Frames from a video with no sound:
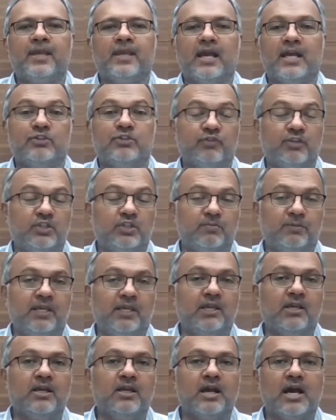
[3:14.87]
As we
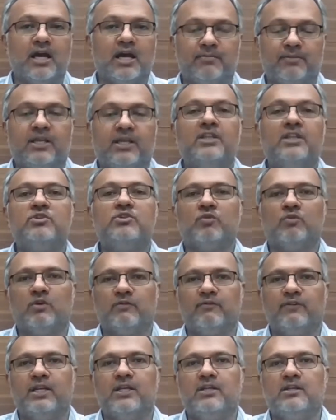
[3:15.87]
speak, our biggest
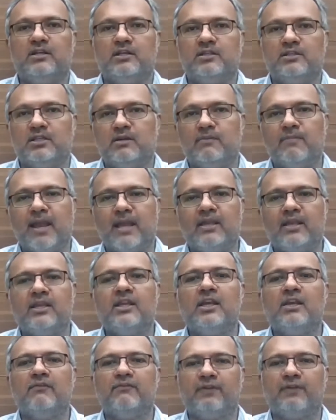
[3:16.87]
overweight is in
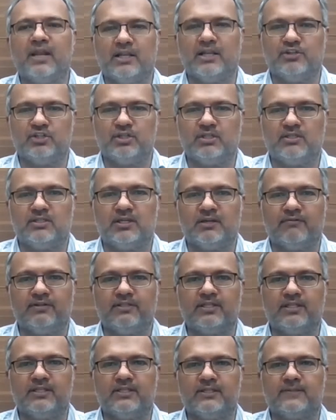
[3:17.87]
banking and financial
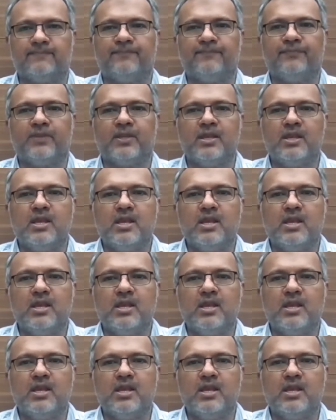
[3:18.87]
services.